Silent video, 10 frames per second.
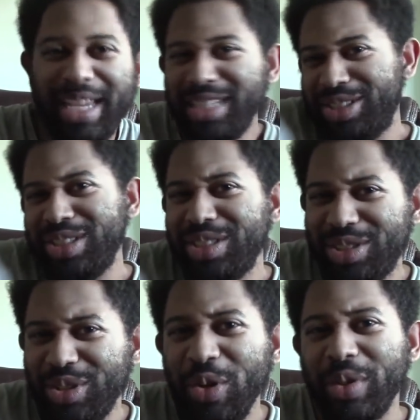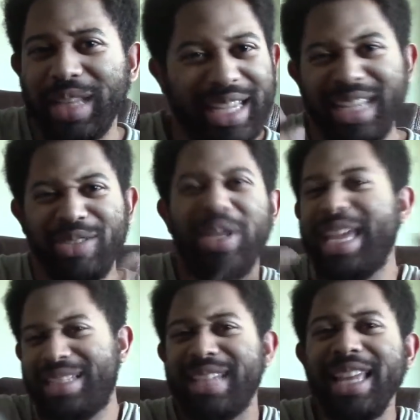Because she's a student. Like, you
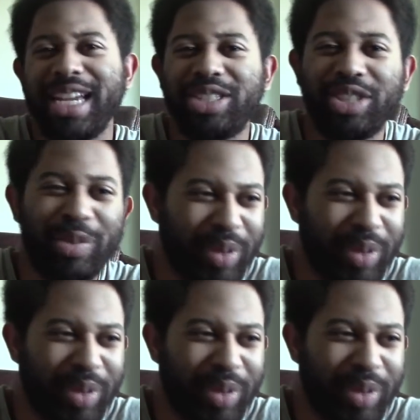can't say that shit.